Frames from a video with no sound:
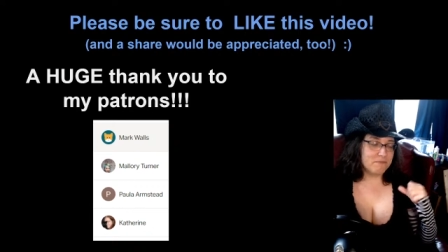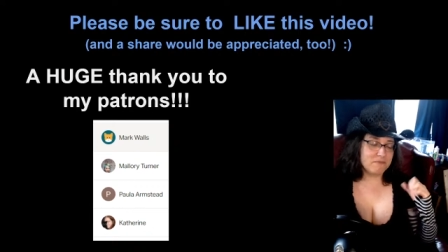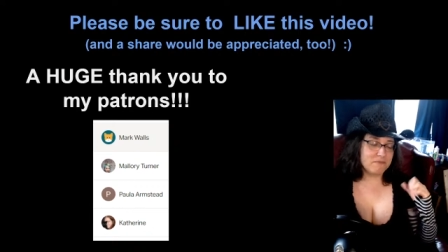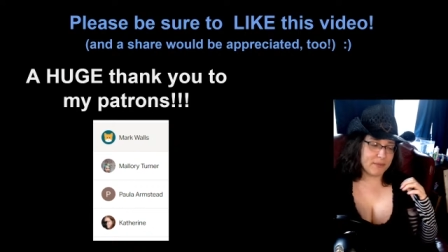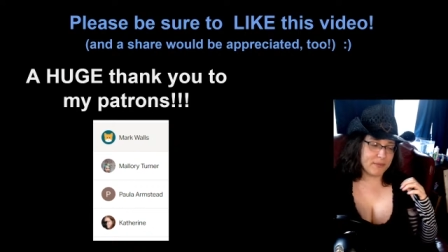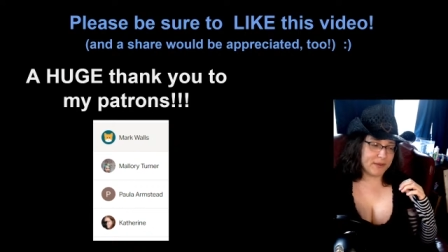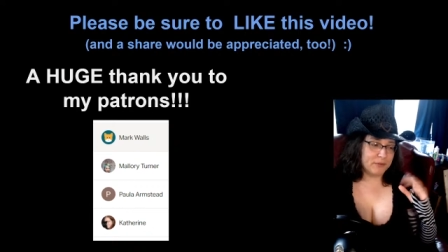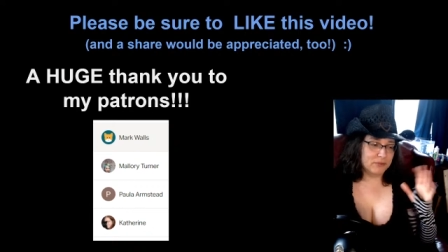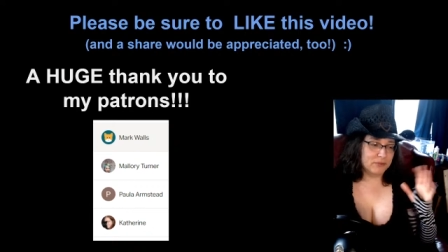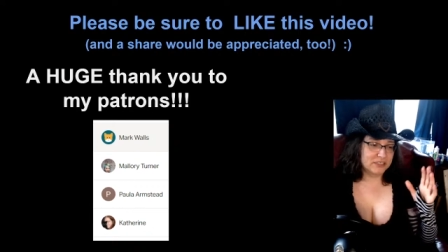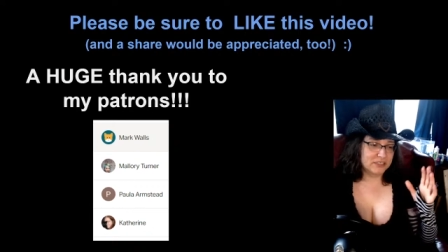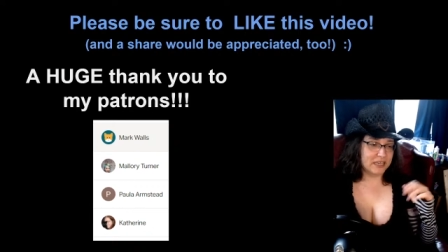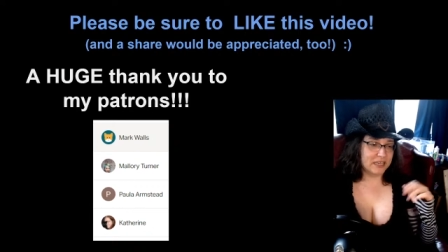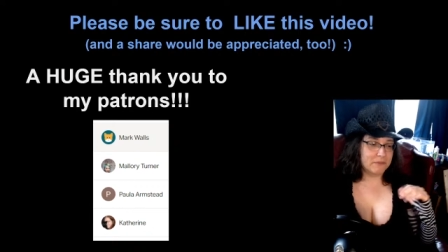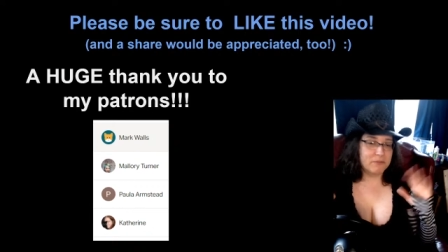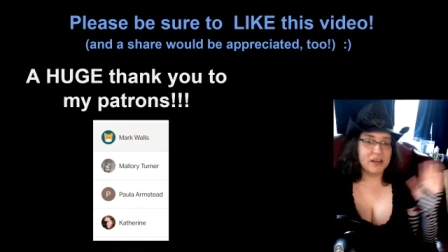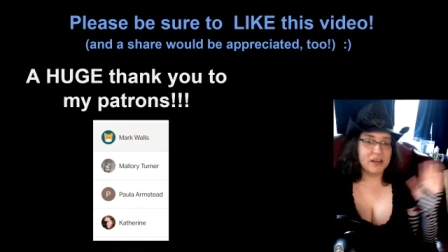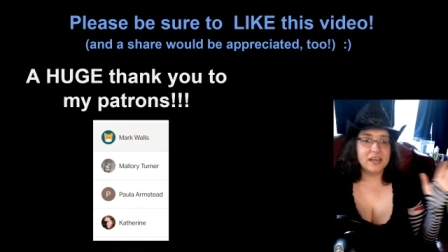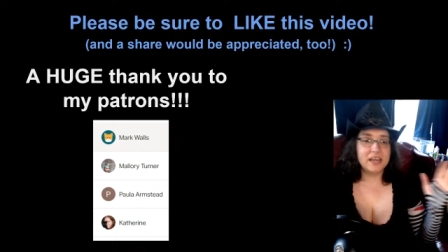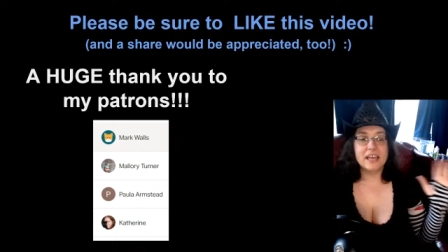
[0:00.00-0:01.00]
Maybe we'll see.
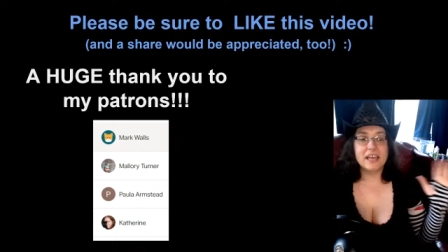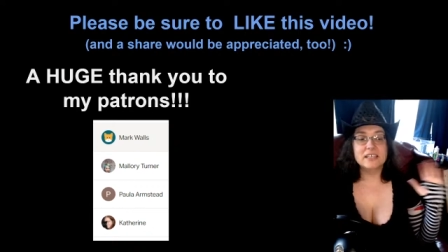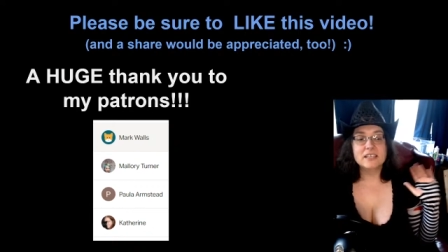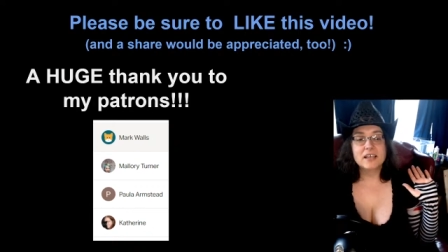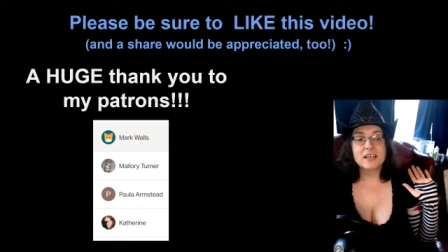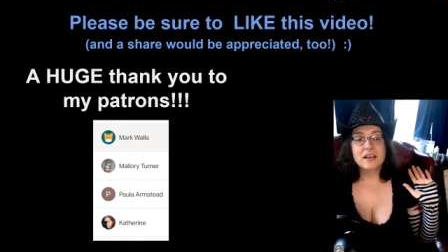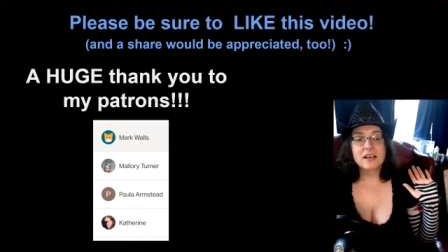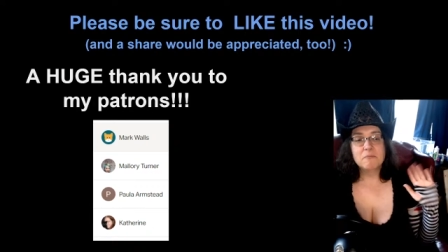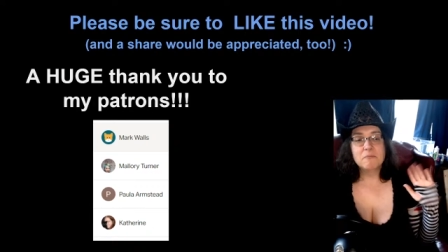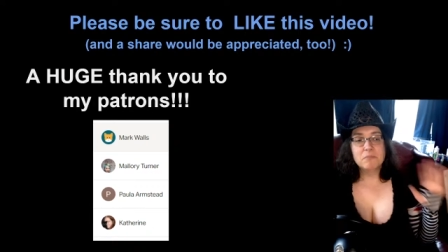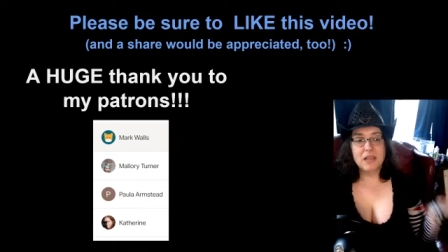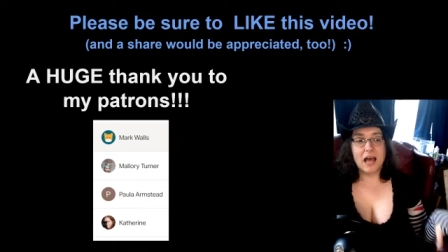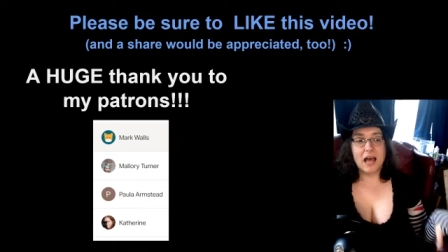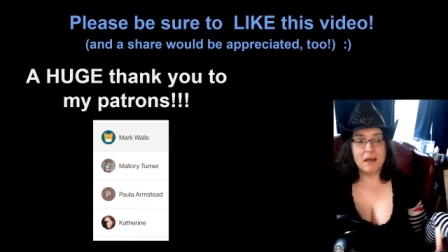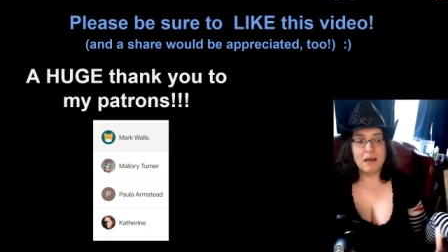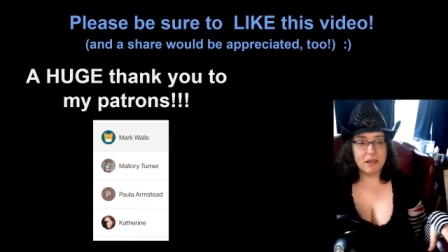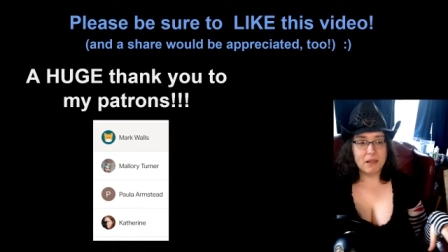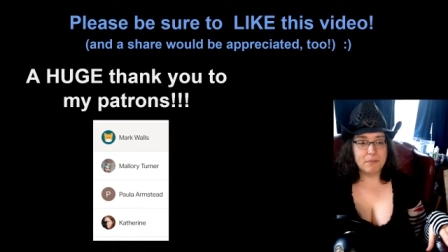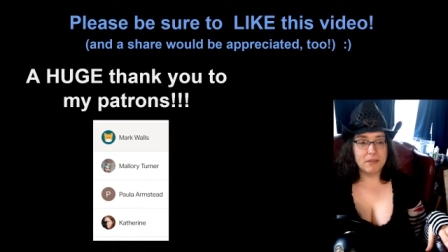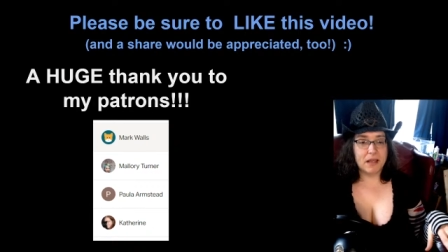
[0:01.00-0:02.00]
But in any case,
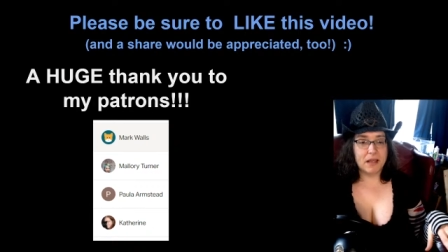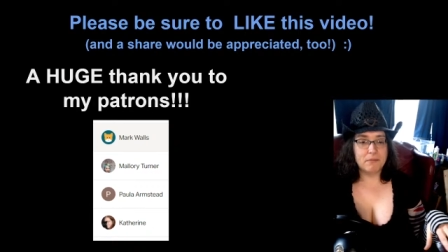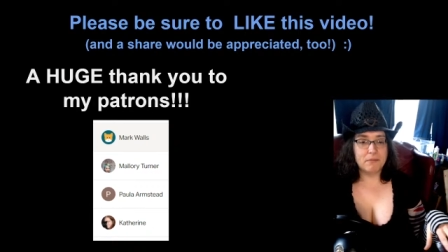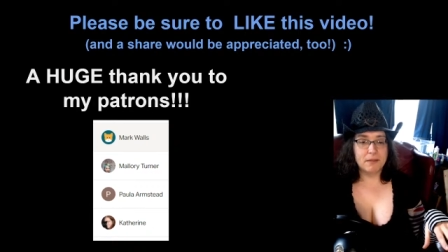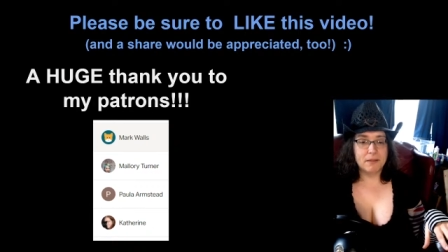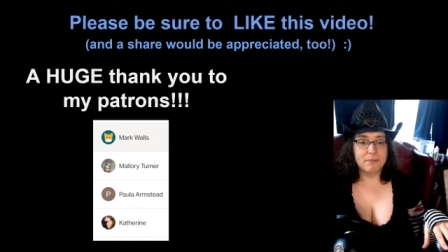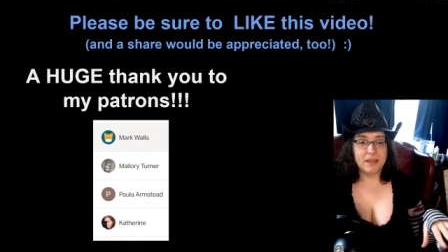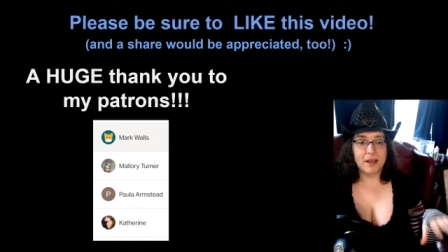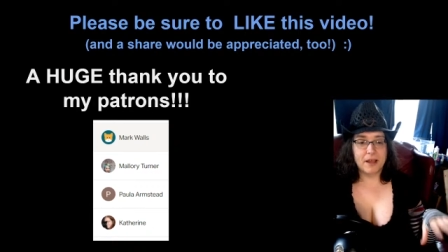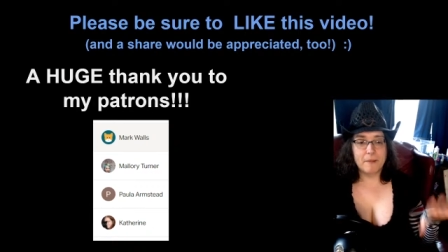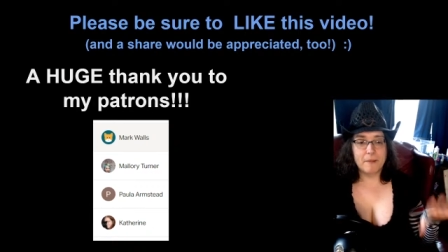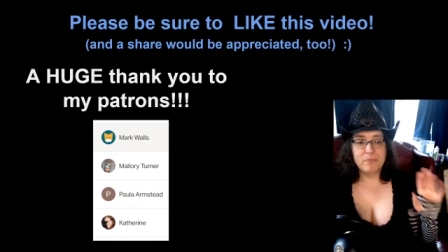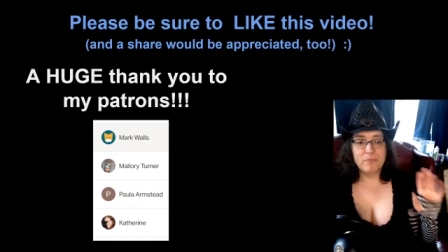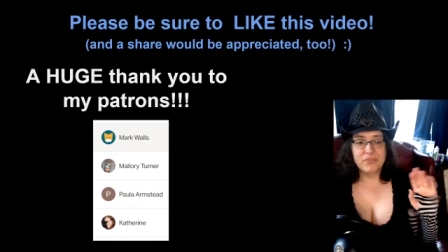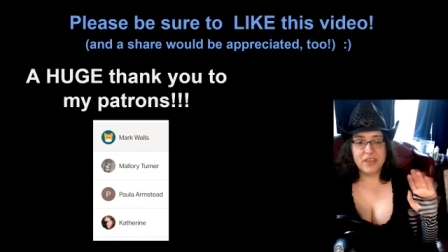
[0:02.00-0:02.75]
blah blah blah blah blah.